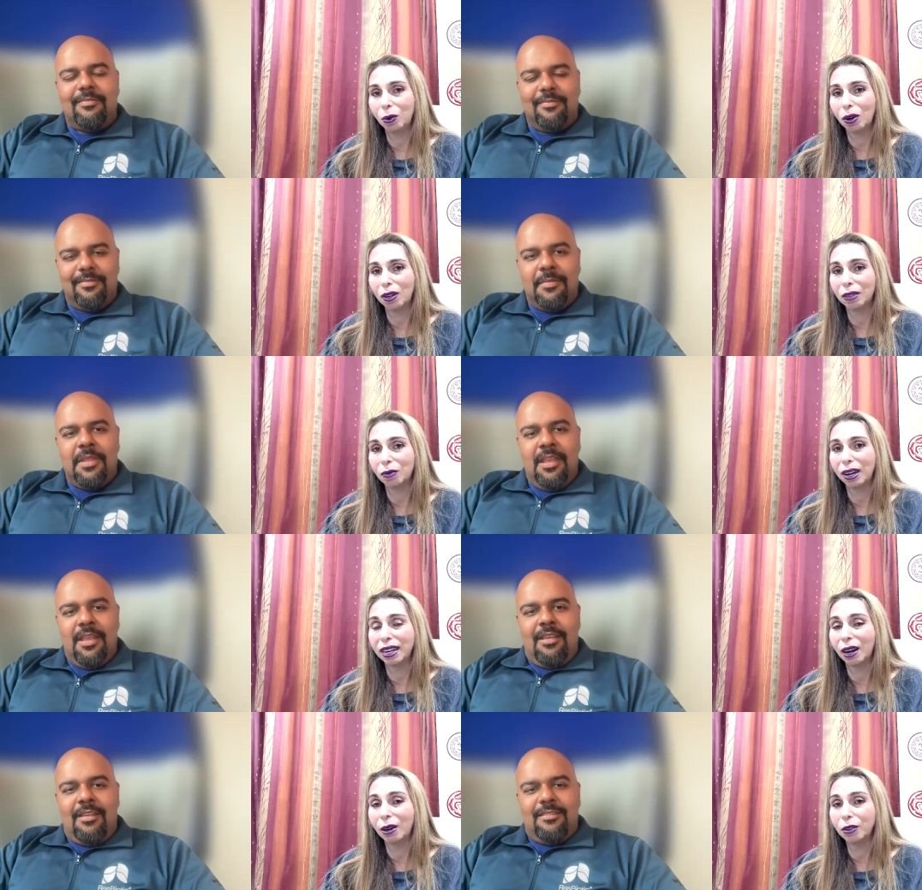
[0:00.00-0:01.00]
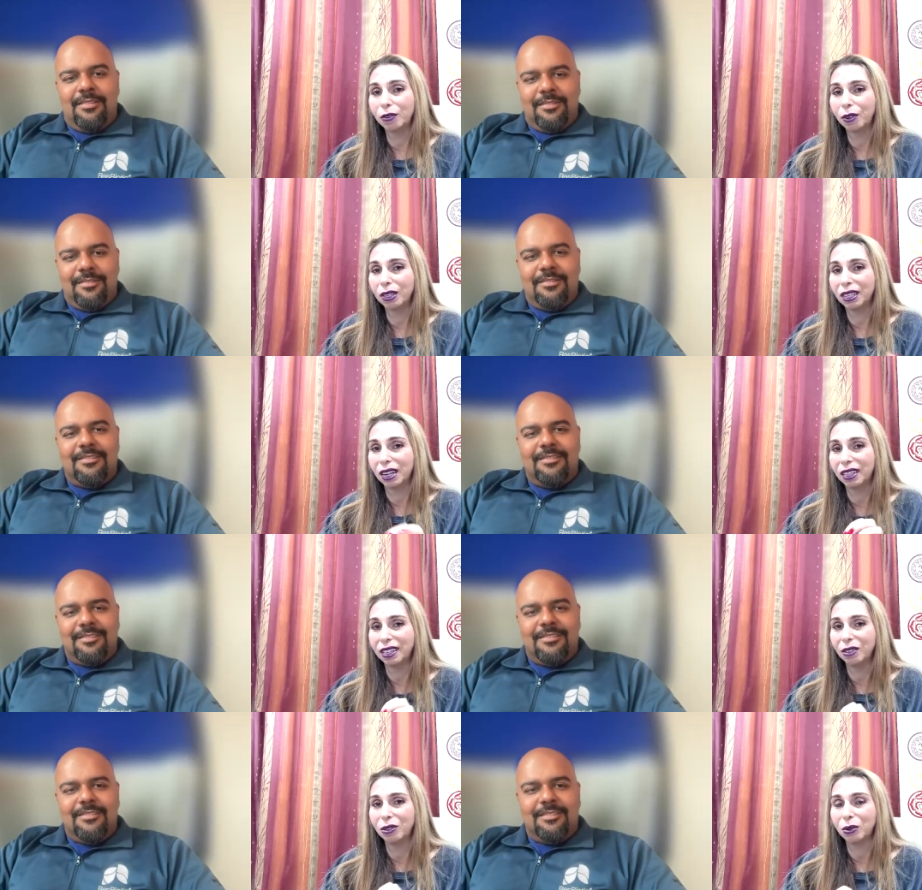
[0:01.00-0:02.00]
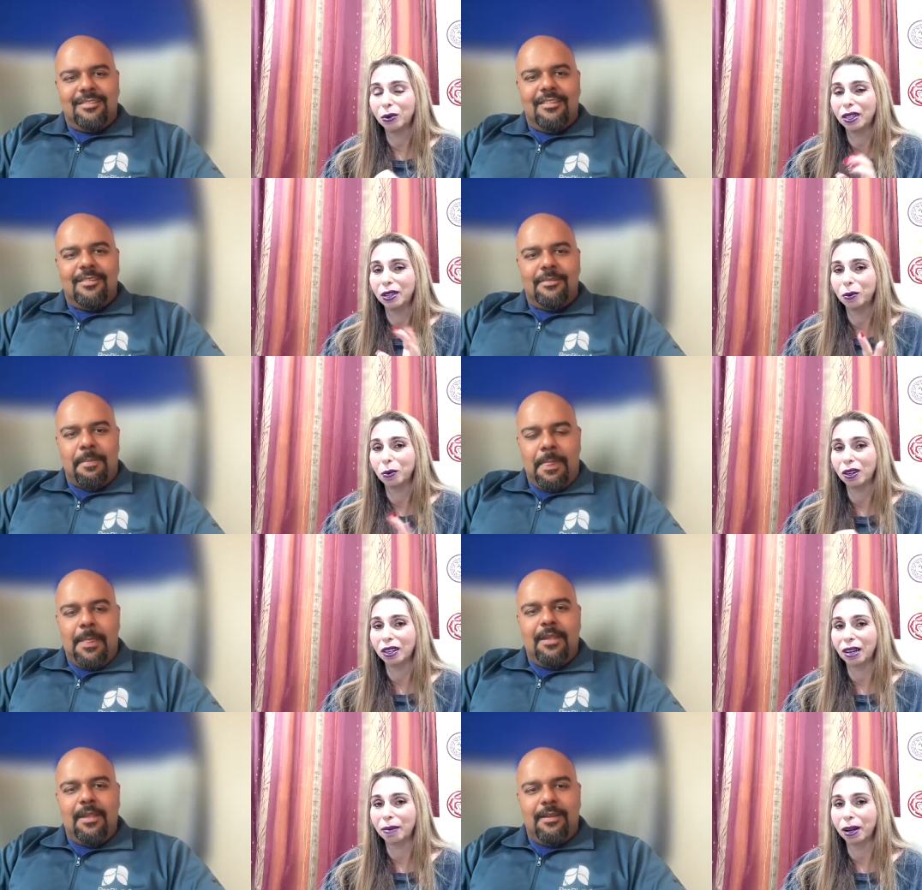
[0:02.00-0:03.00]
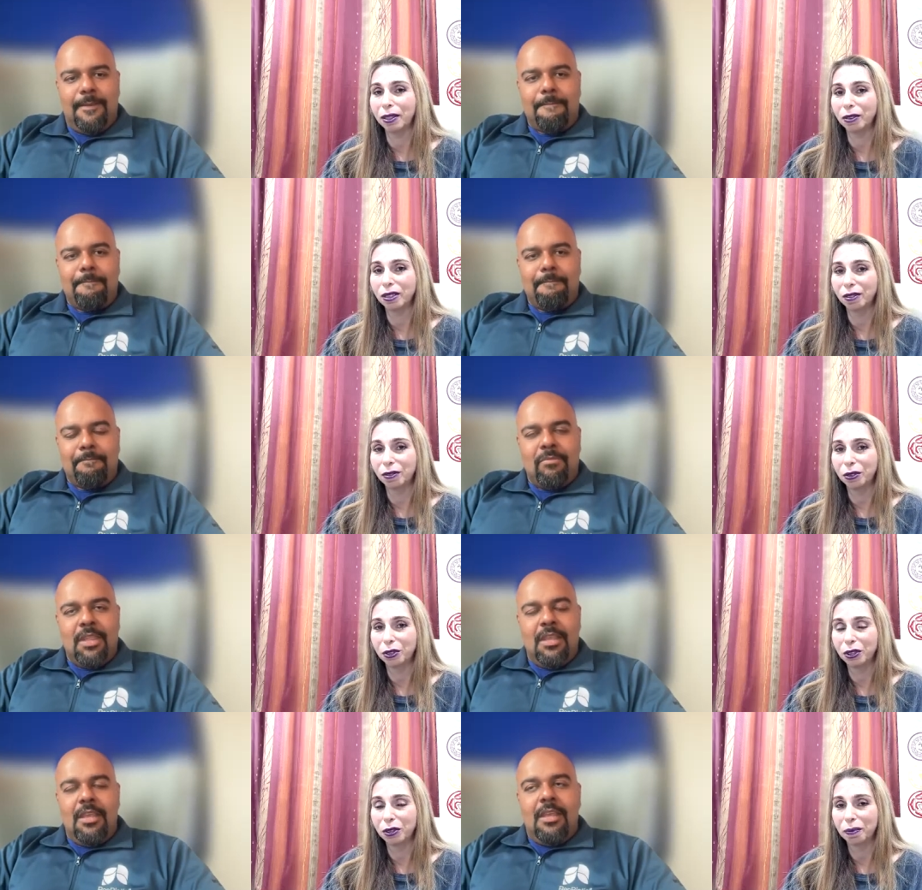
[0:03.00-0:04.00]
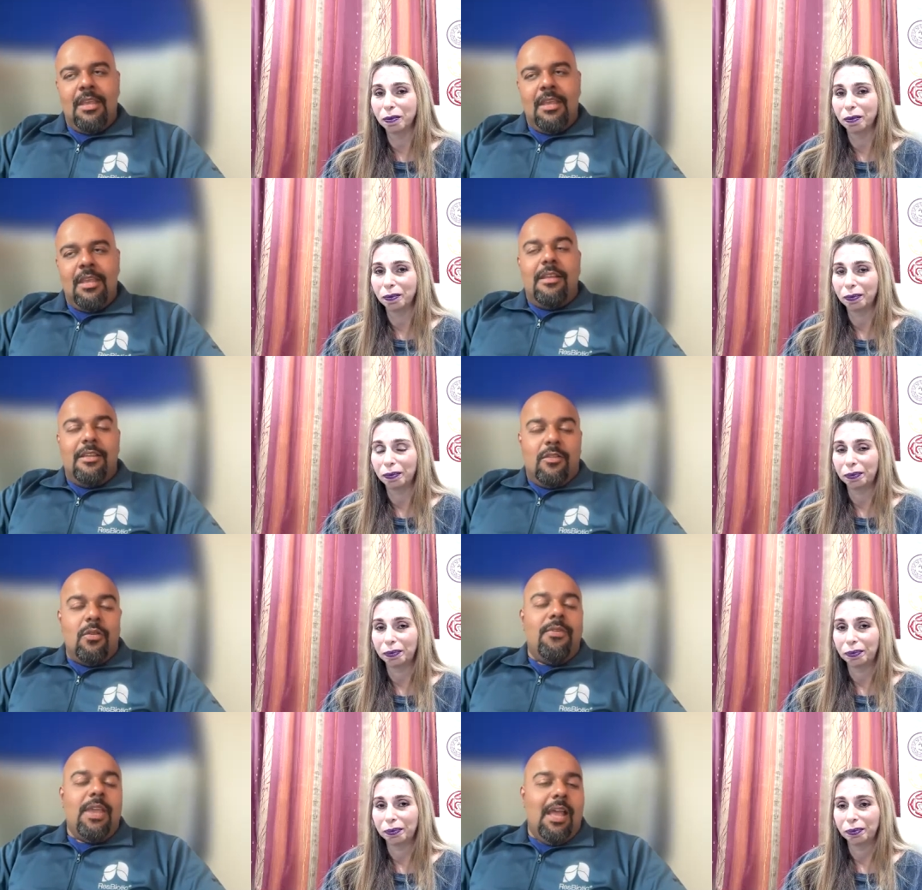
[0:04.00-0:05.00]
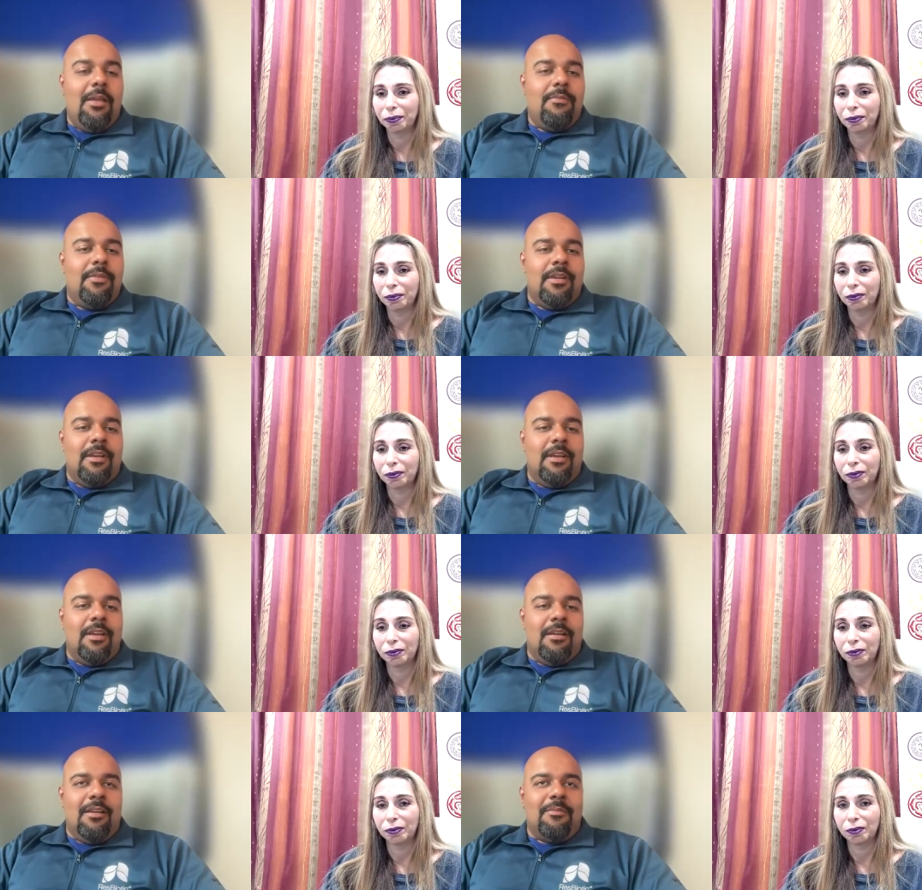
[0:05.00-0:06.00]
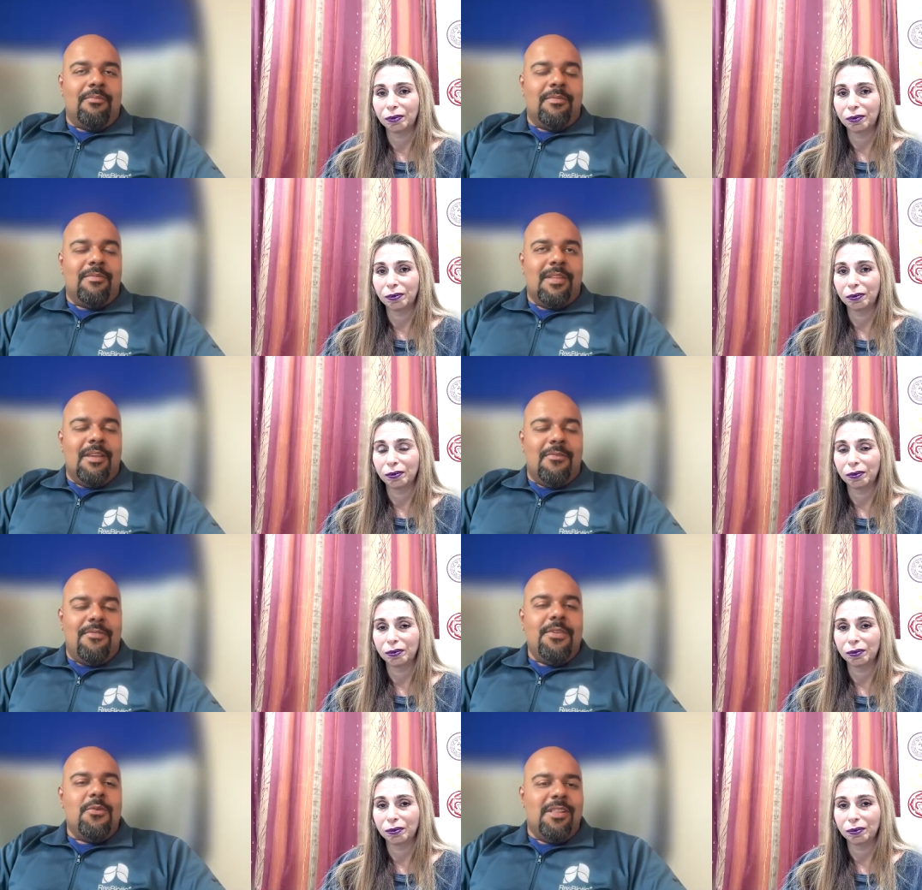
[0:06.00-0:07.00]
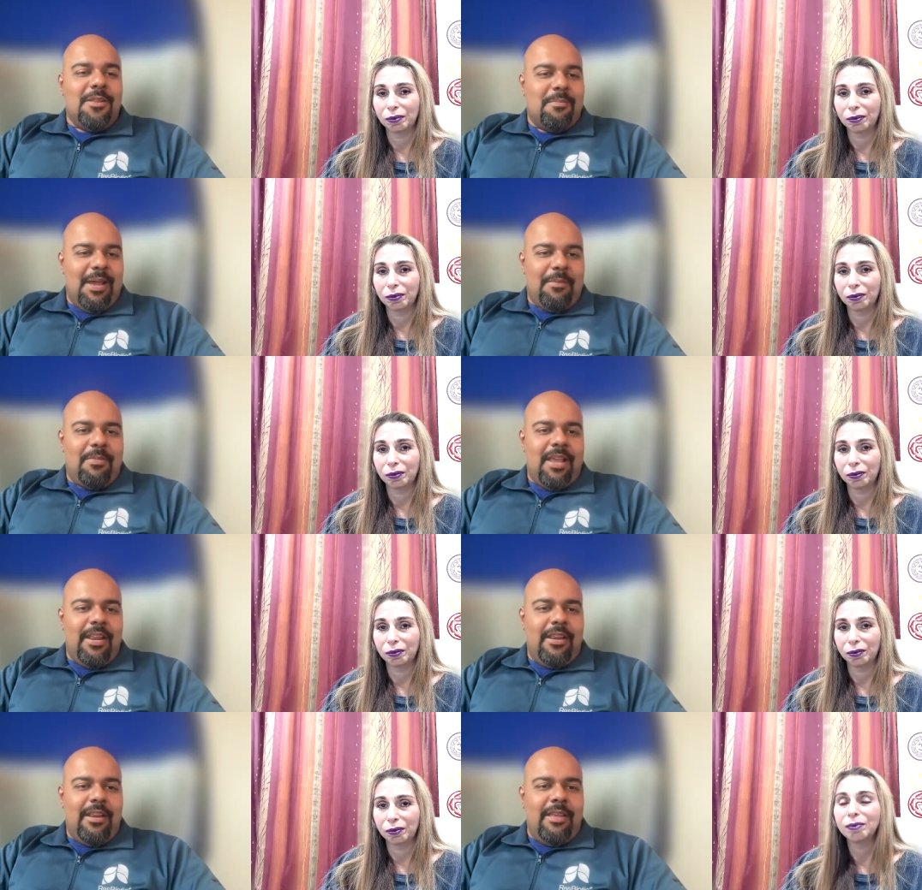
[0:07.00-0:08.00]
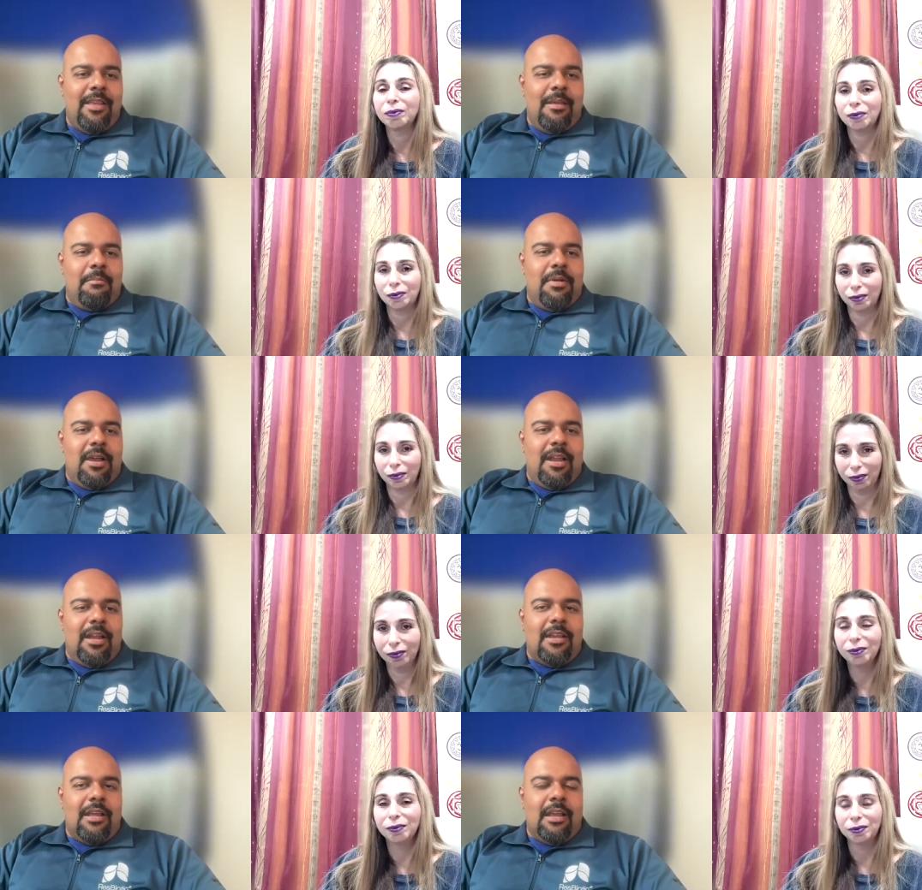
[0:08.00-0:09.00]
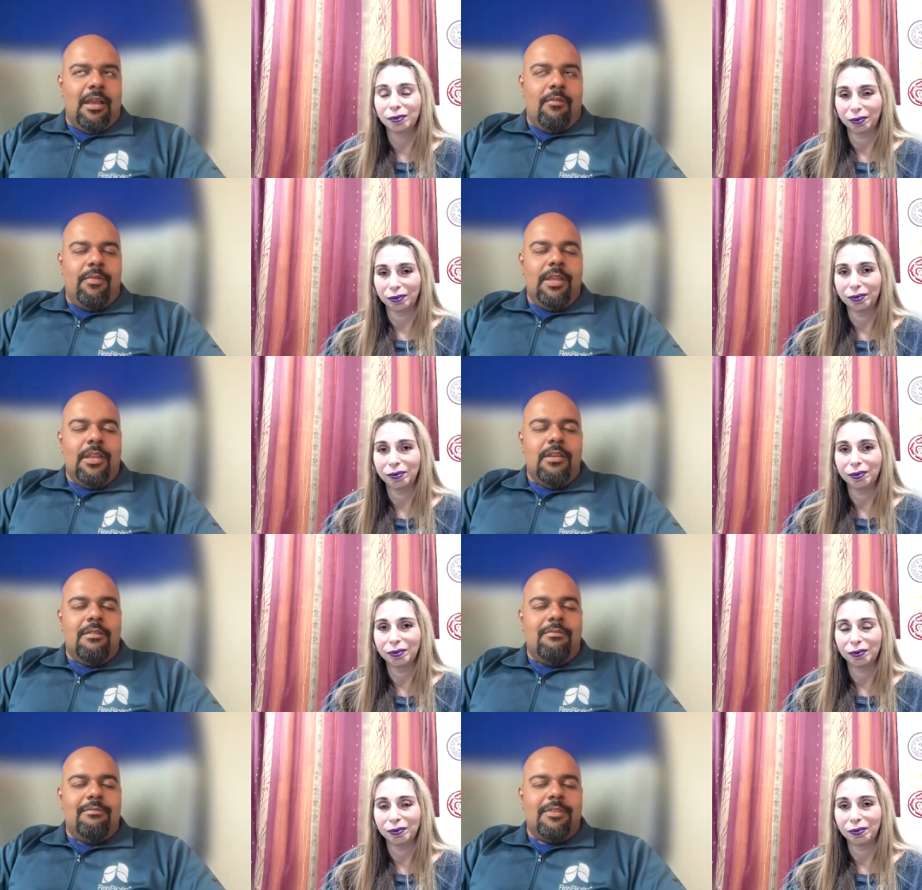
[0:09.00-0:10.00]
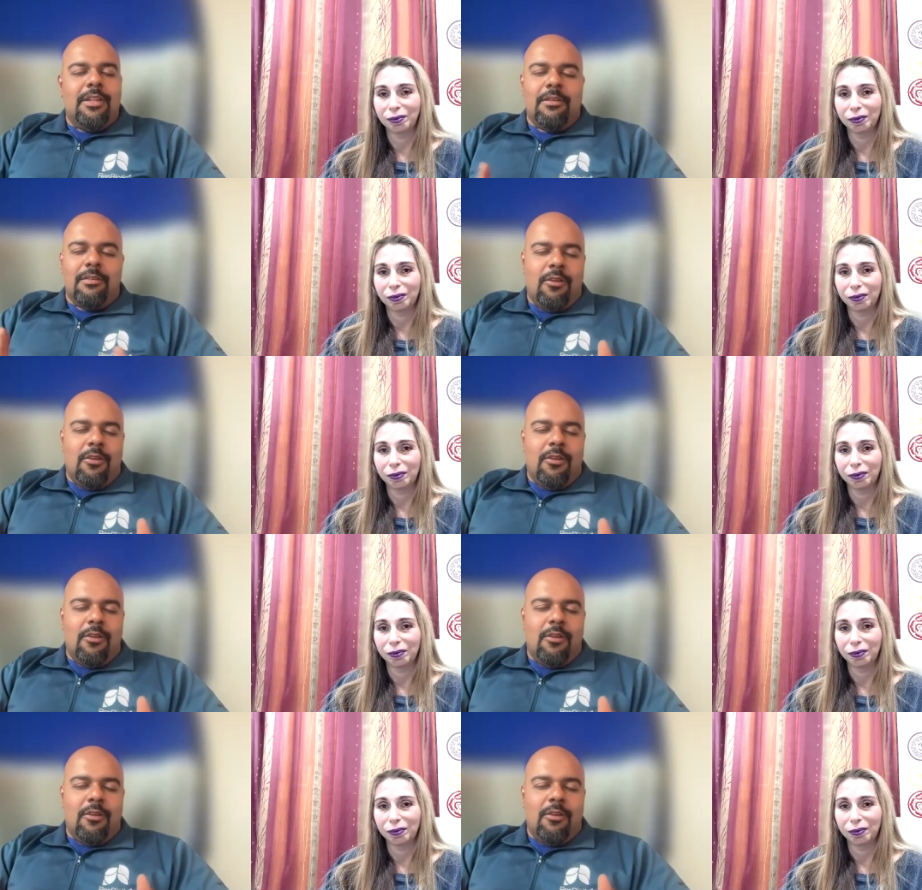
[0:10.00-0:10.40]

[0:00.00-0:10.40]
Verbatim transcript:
Speaker 1: Or right now, are you focusing on these two and then you're working on others in the future?
Speaker 2: So we have a few in the pipeline, mm-hmm. but uh, we, you know,